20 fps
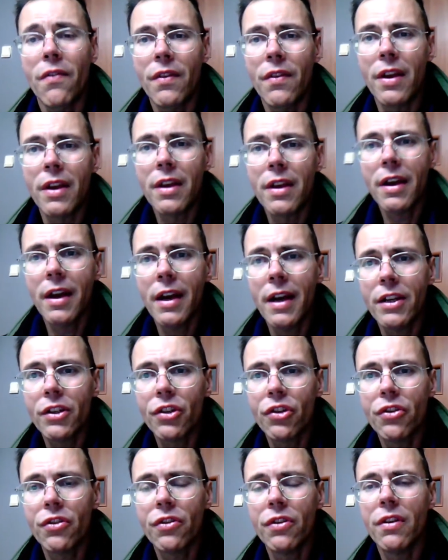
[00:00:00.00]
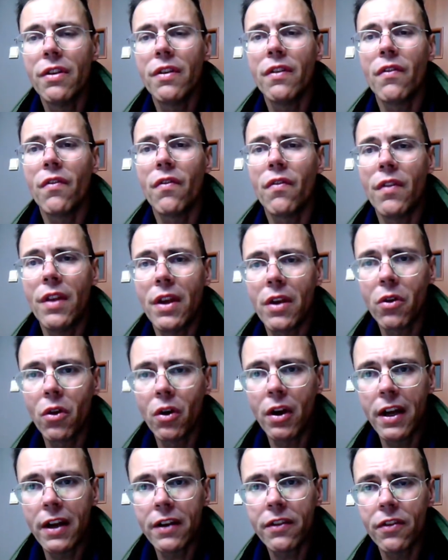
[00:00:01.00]
They cashed, they
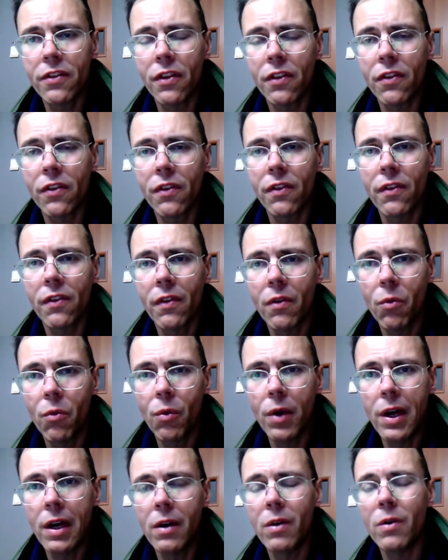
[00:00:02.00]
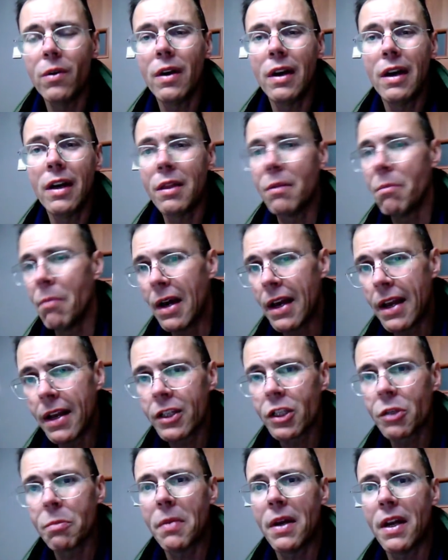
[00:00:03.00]
collected well at my
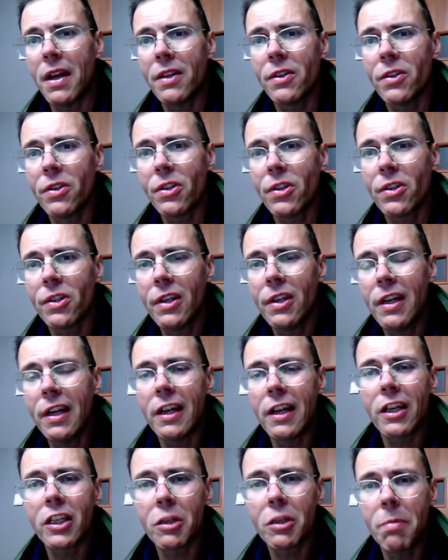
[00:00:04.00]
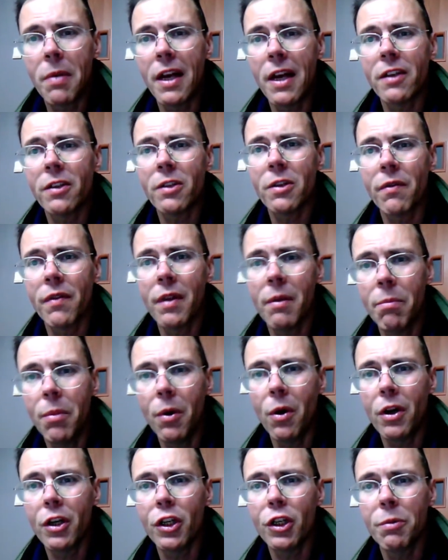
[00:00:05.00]
expense, at expense of the
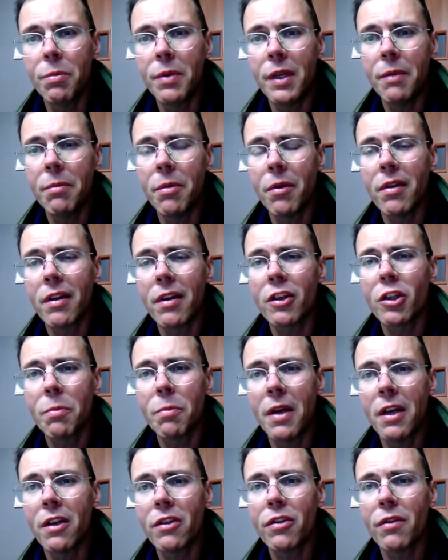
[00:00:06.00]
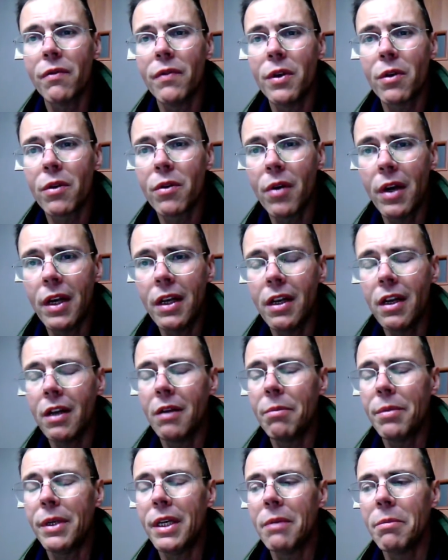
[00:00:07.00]
Polish people, at expense of the
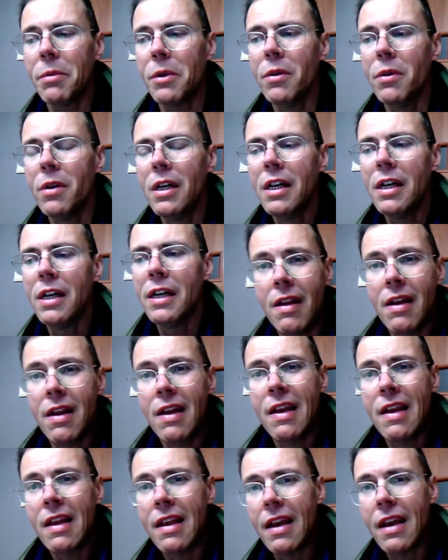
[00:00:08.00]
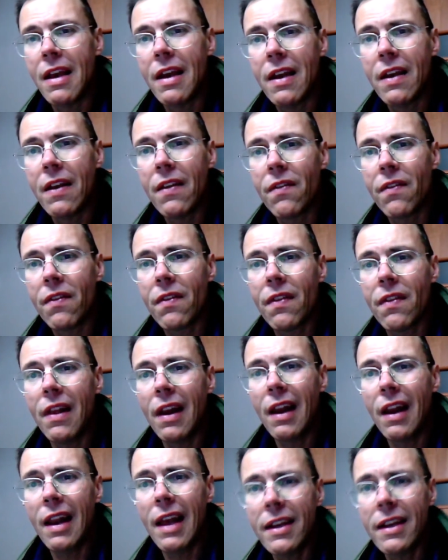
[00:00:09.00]
Ukrainian people. And
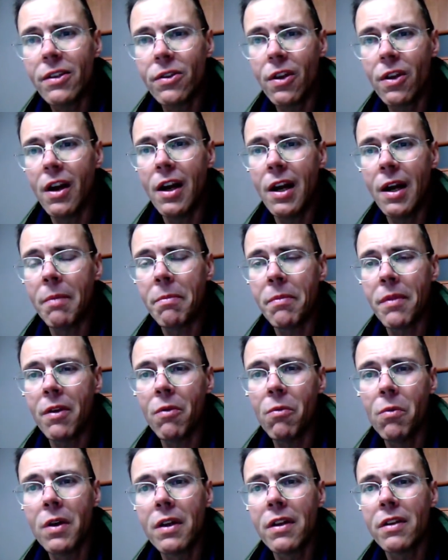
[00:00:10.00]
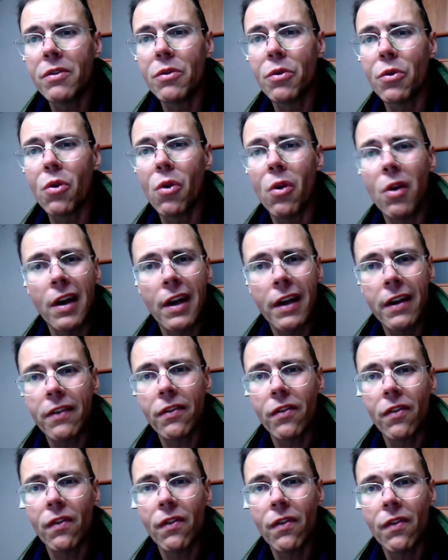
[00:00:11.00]
the last time they wanted to
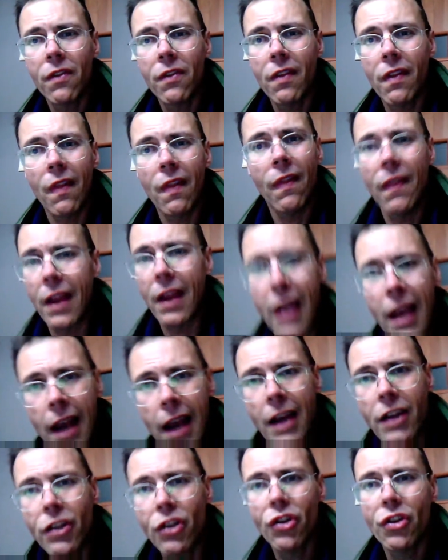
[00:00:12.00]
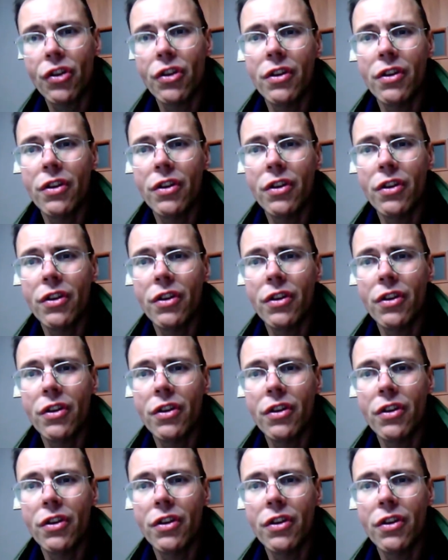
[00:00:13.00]
collect the cash